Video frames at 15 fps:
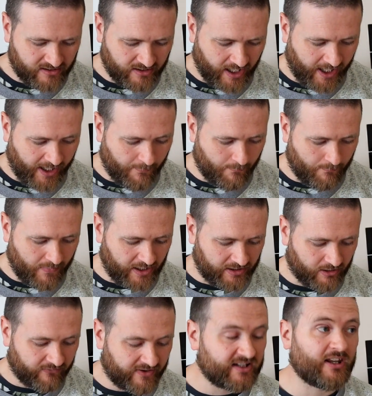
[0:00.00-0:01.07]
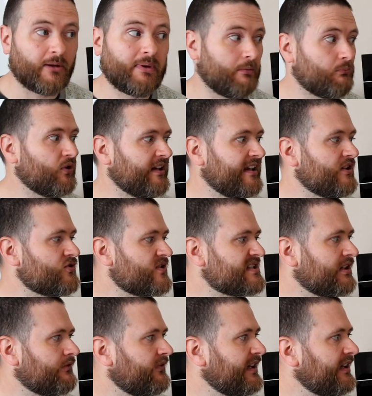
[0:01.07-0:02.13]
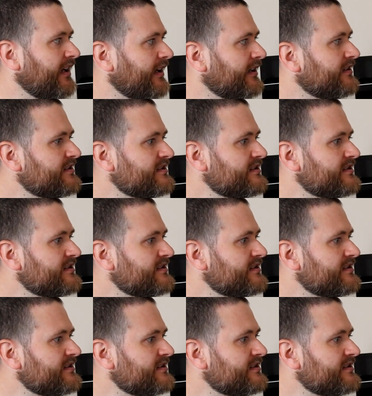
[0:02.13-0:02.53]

and I reckon that'll be pretty interesting reading.